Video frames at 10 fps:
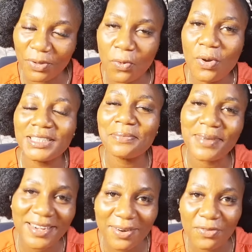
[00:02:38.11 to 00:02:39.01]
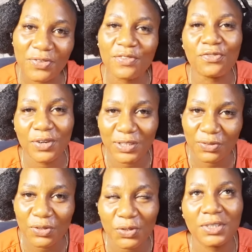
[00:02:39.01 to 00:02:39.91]
what manner of
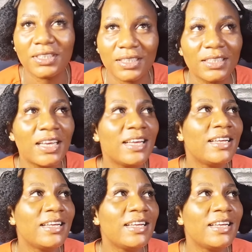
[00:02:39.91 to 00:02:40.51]
infrastructure is this?